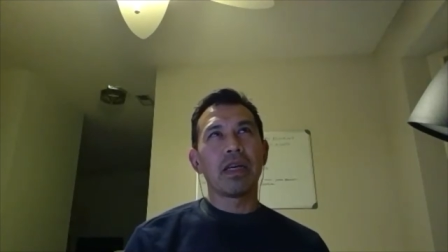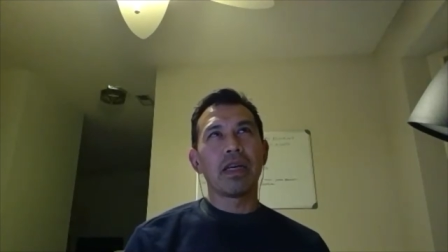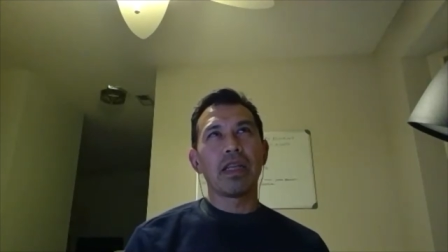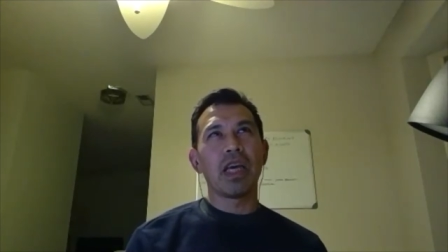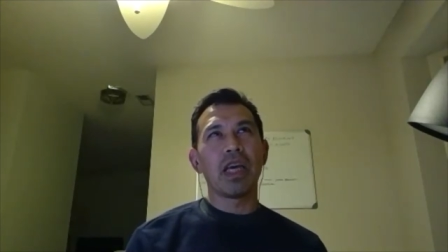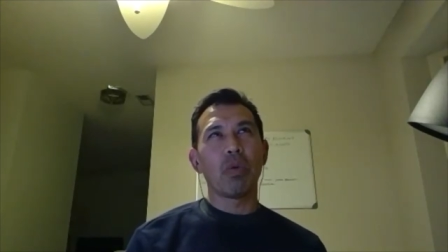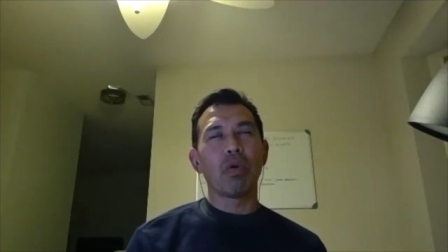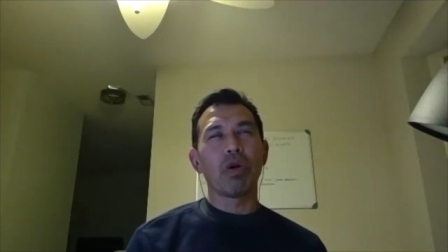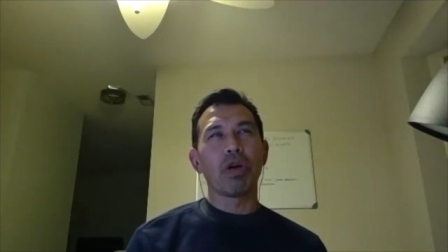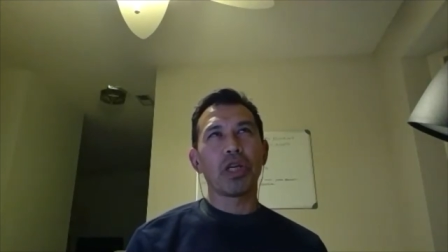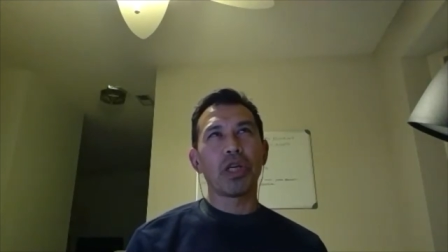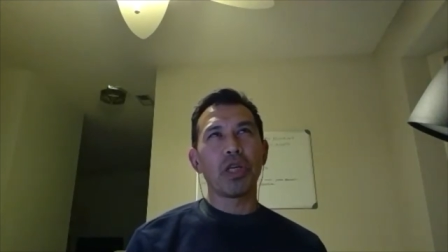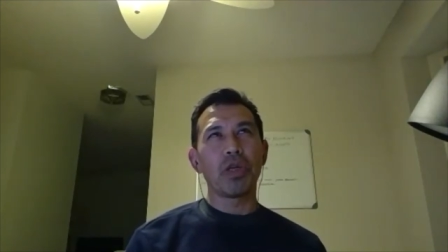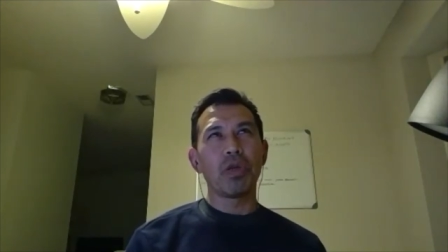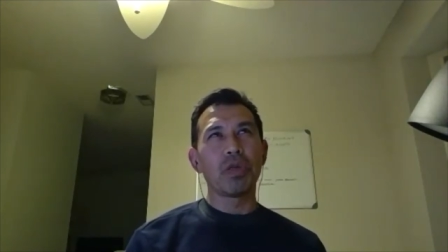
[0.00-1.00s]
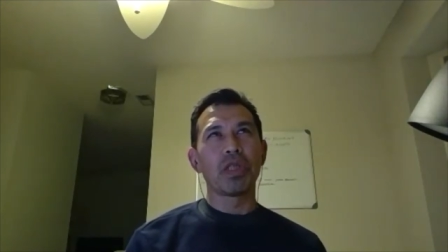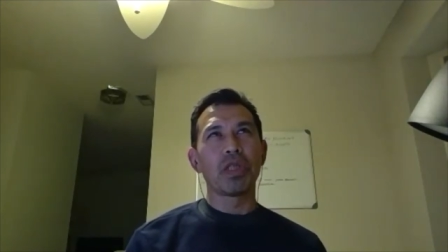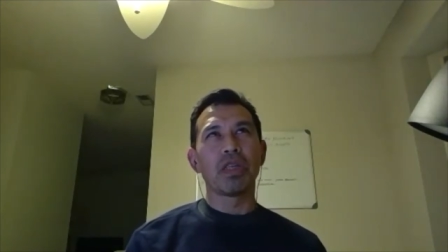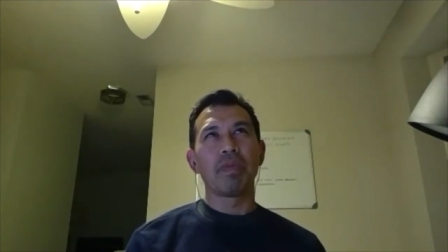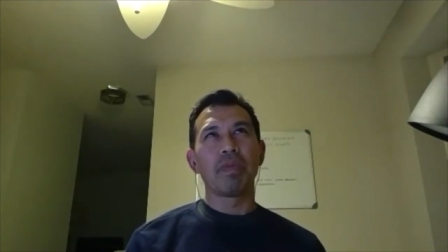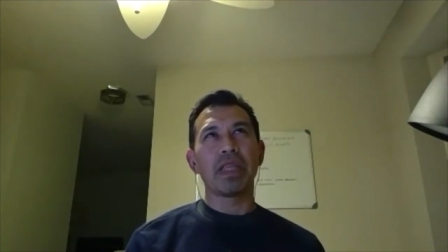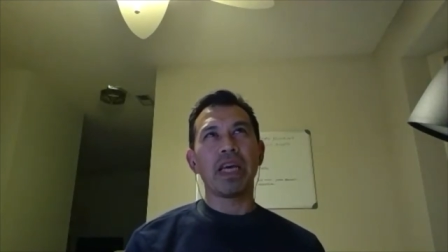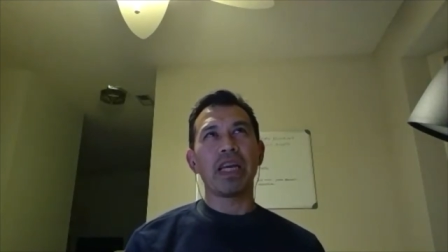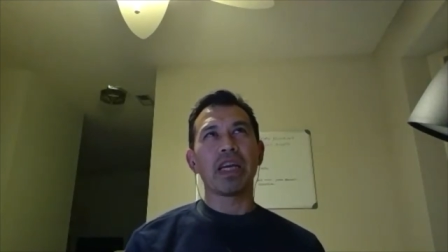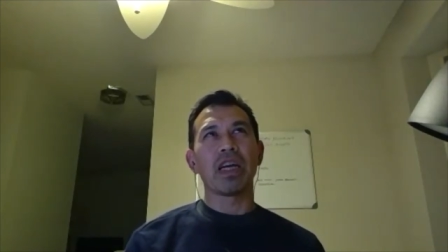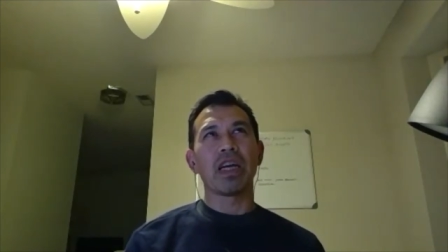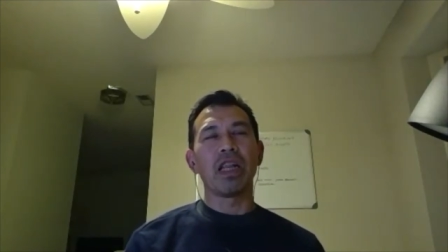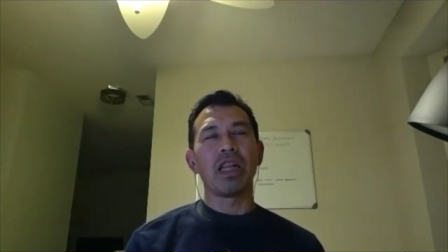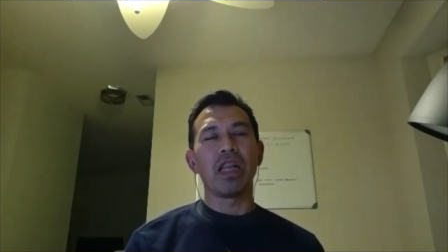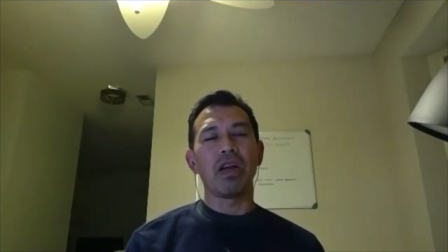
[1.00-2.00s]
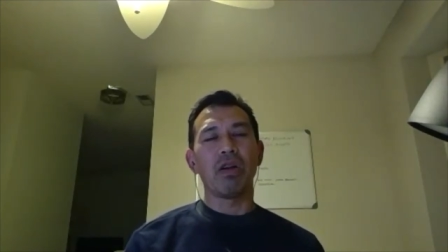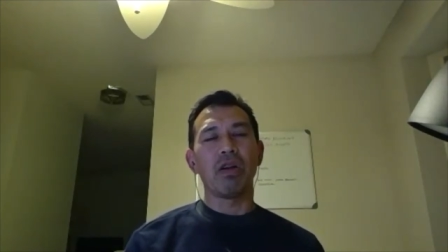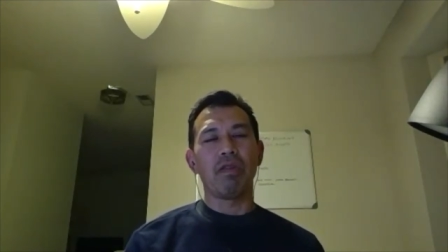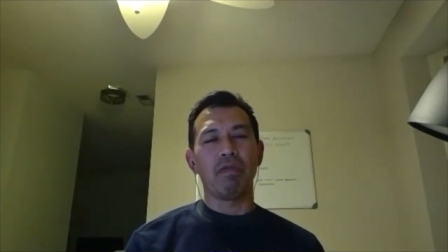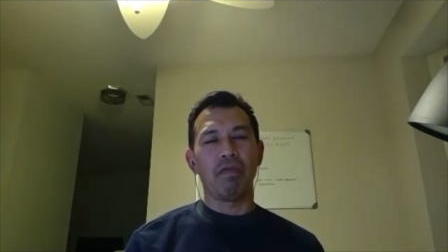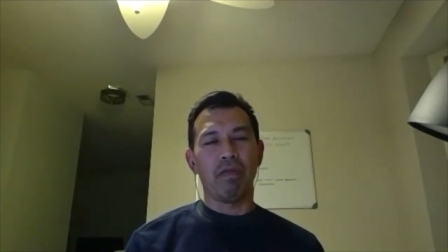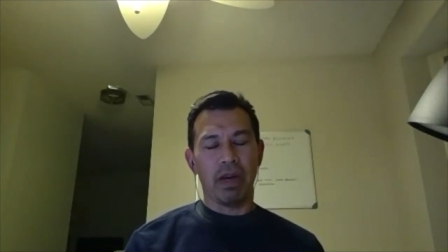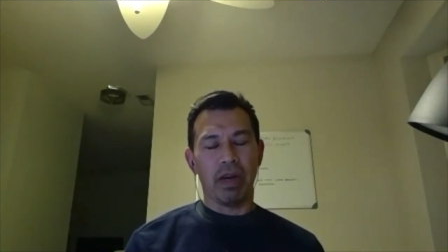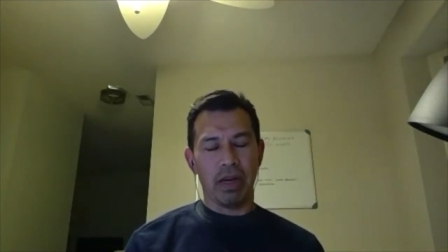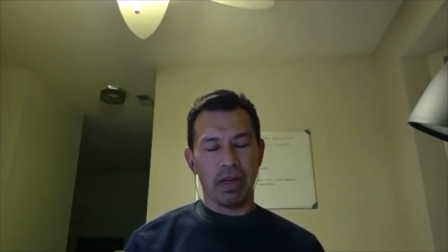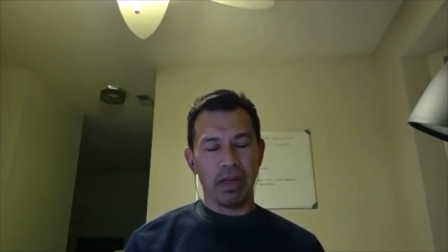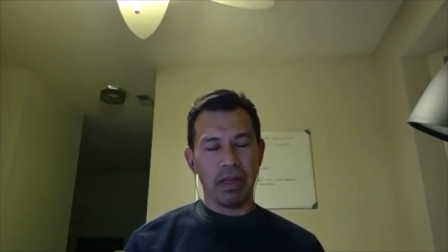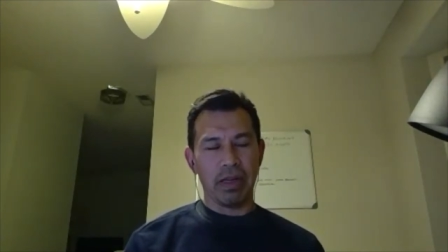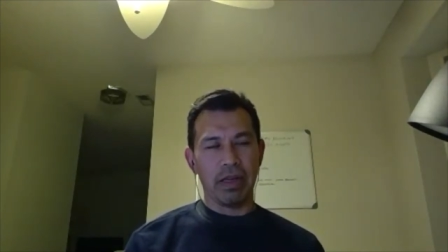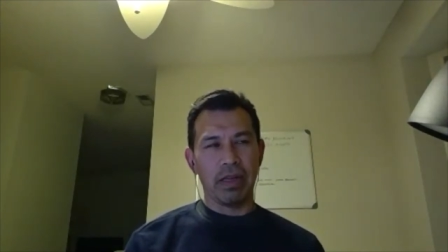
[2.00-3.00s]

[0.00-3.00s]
were accused of, but they had to clarify,